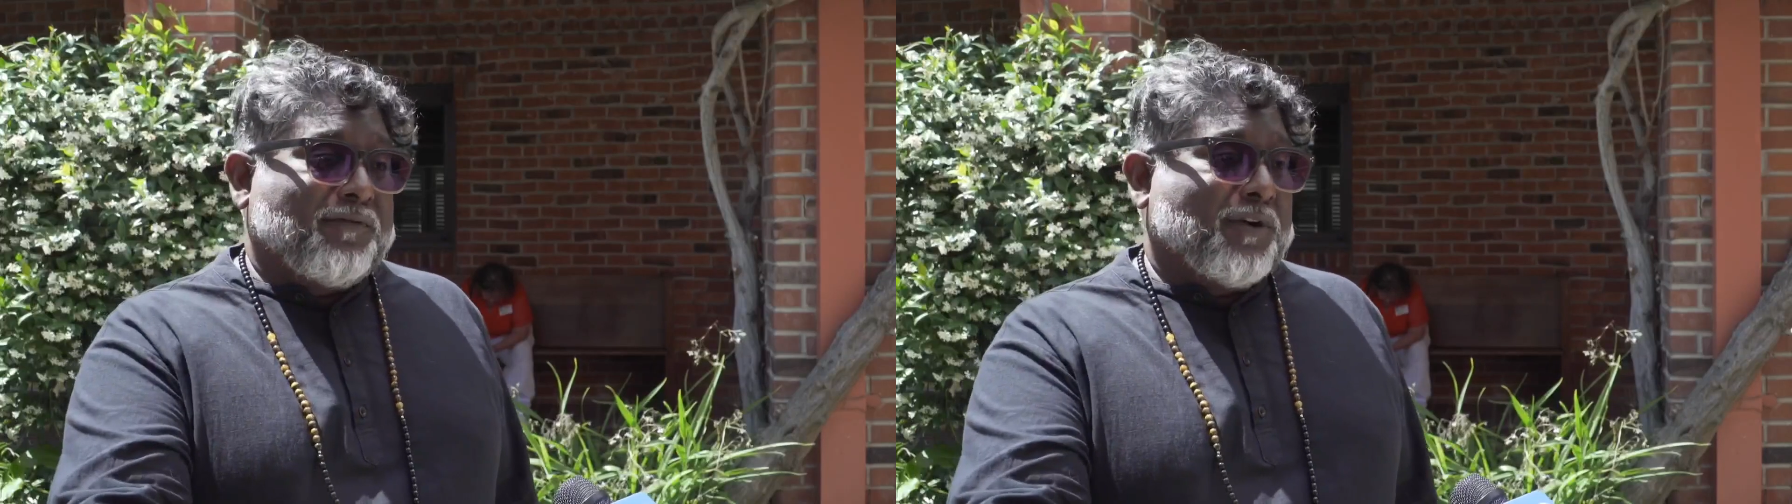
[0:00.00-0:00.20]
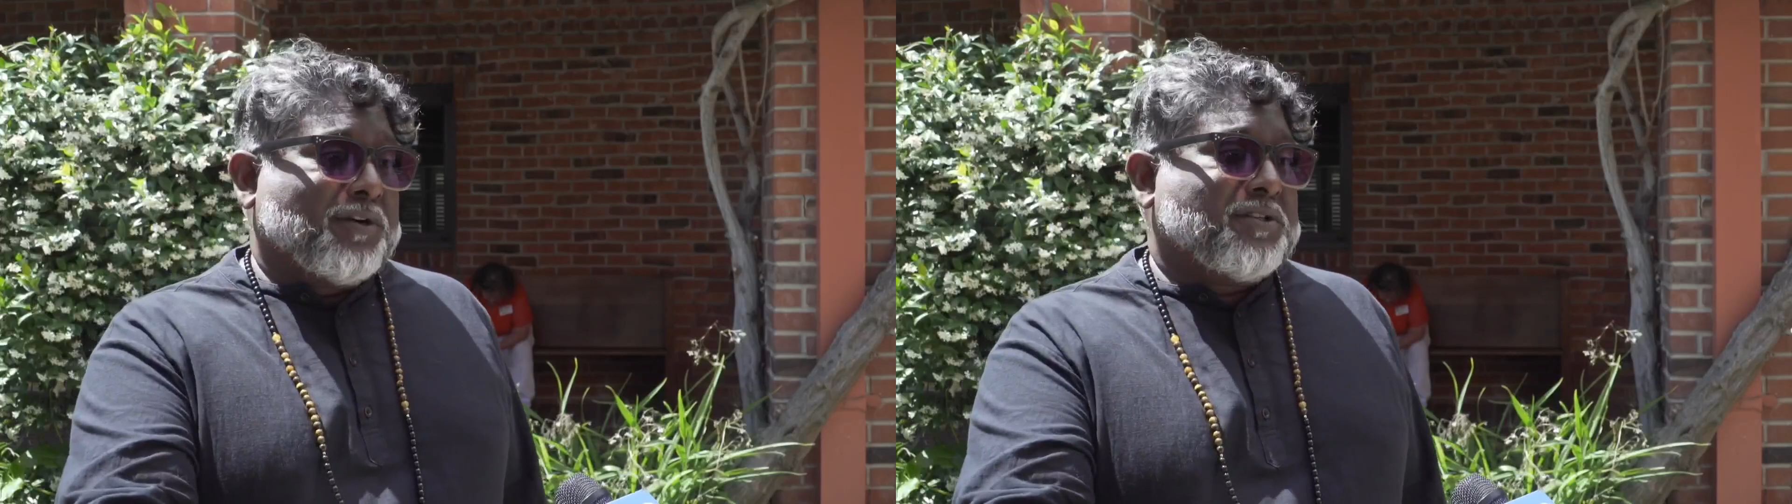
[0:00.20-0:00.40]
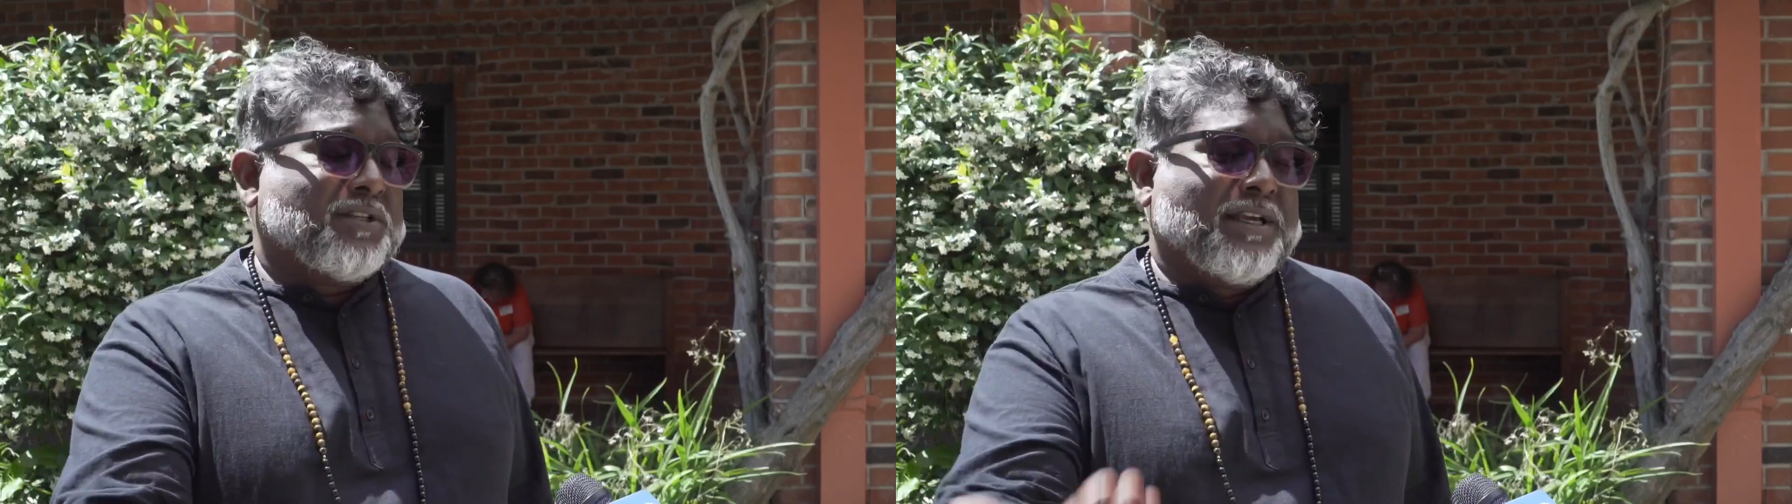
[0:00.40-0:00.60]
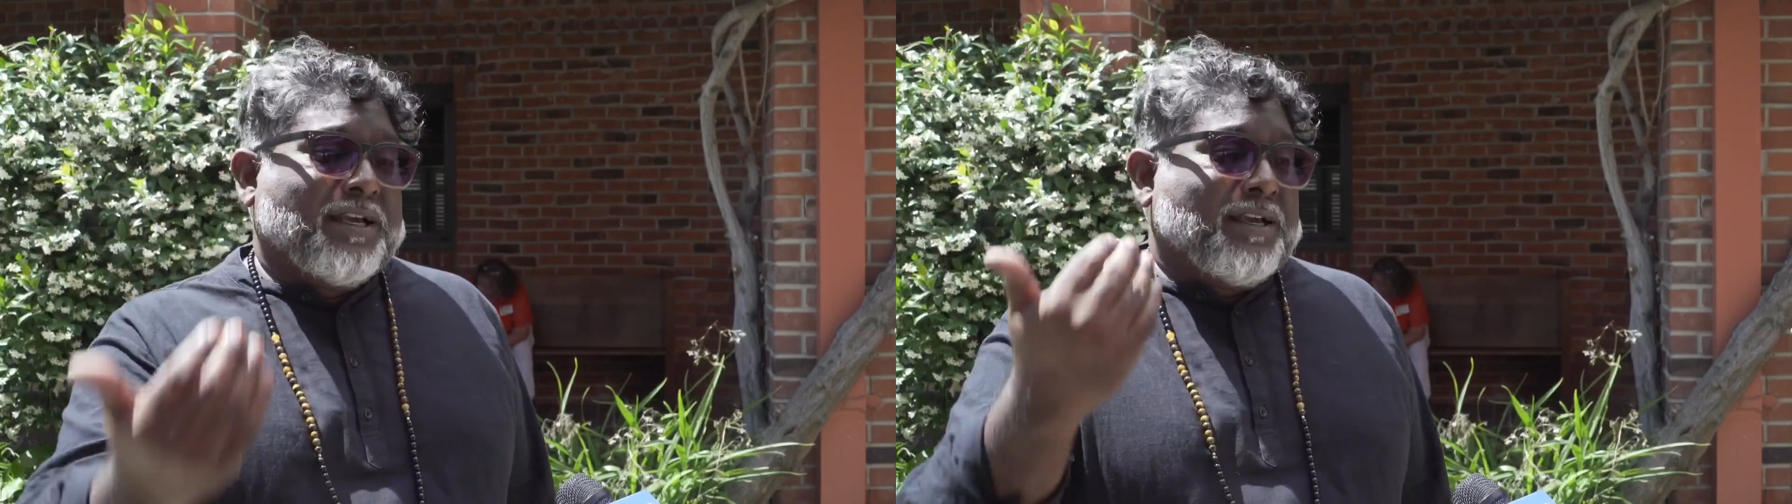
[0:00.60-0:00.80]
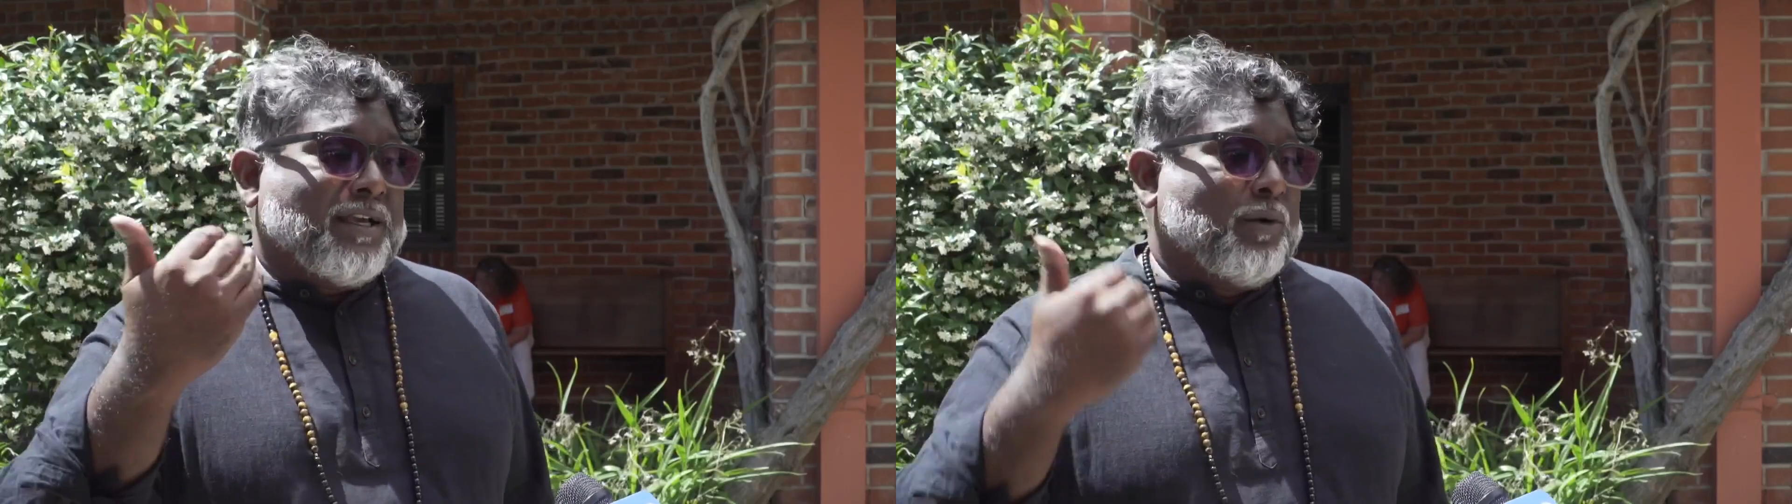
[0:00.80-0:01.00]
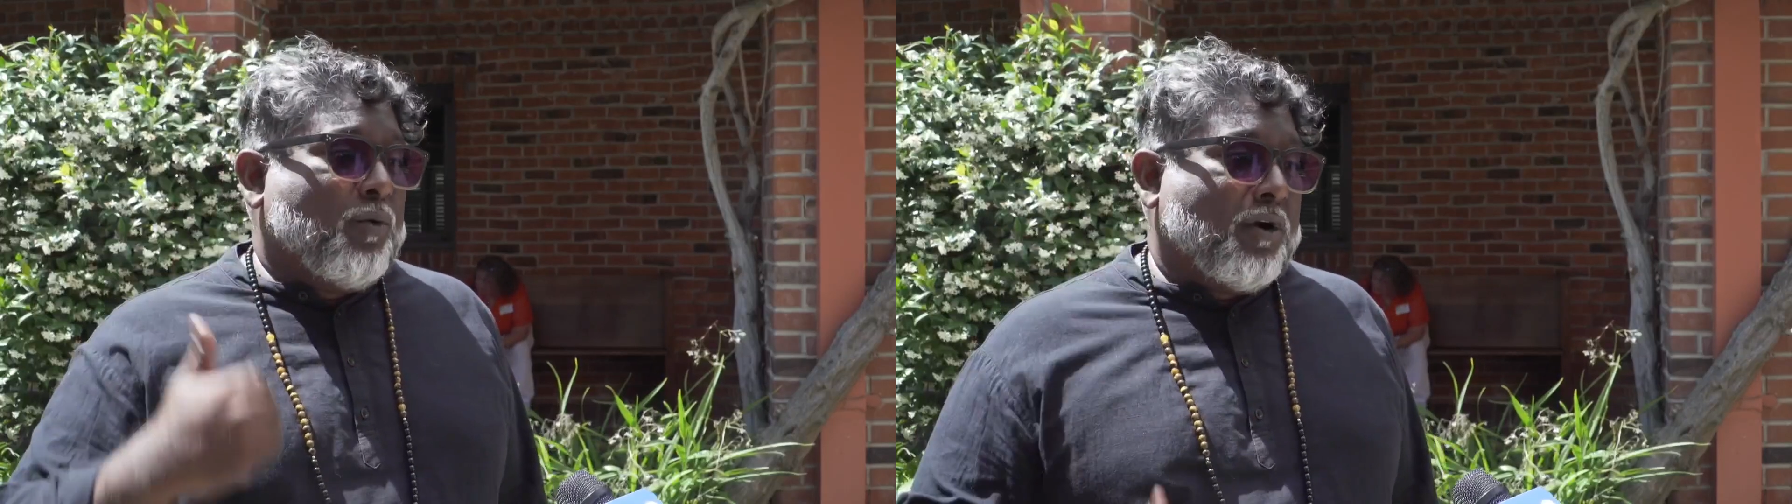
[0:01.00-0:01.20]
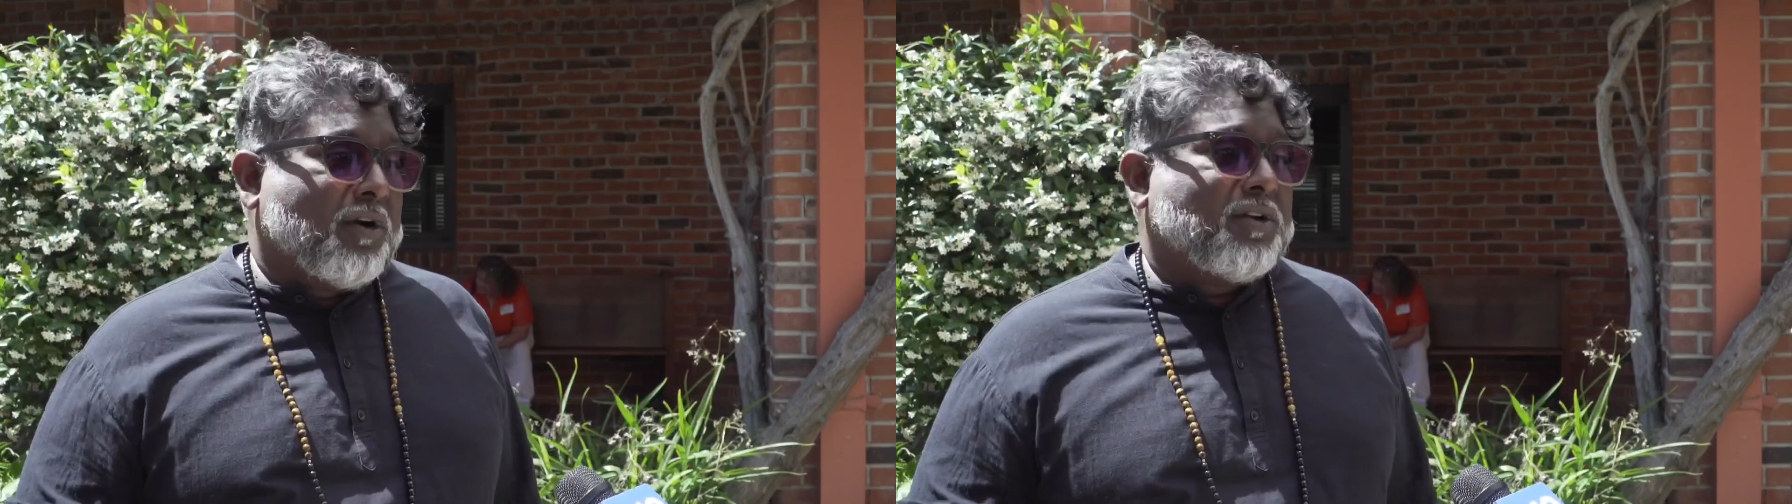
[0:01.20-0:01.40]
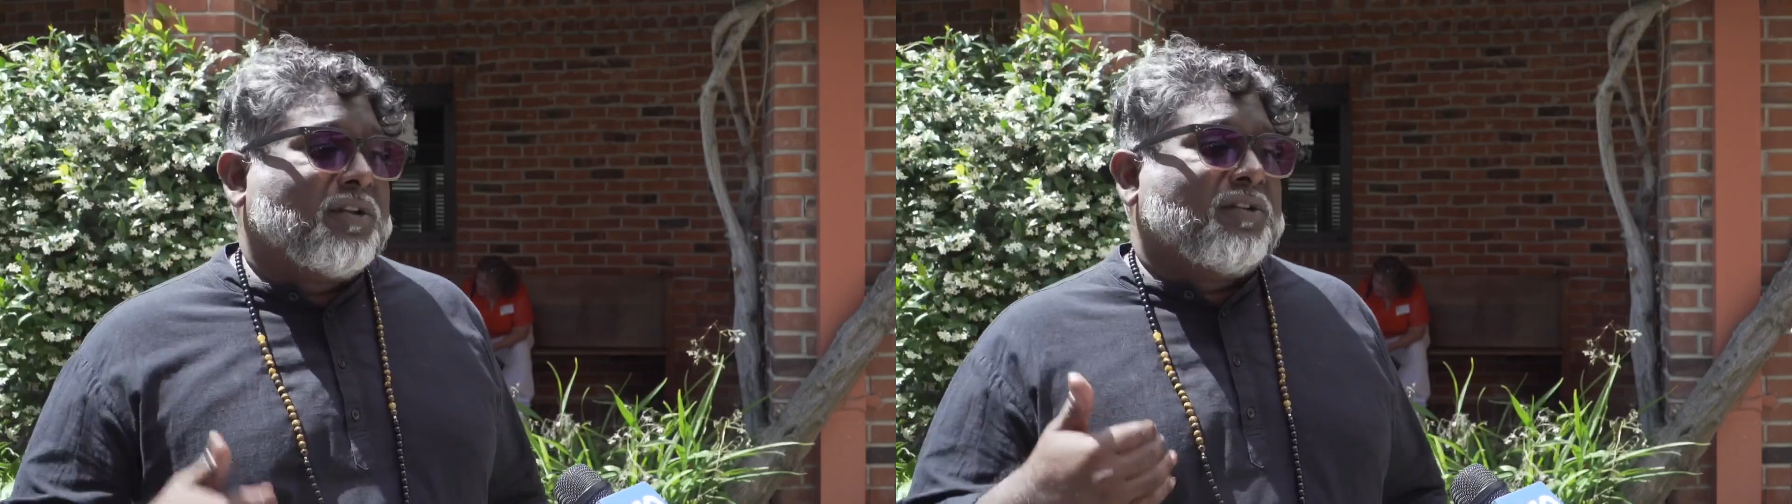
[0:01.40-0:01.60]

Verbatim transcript: first. He worked,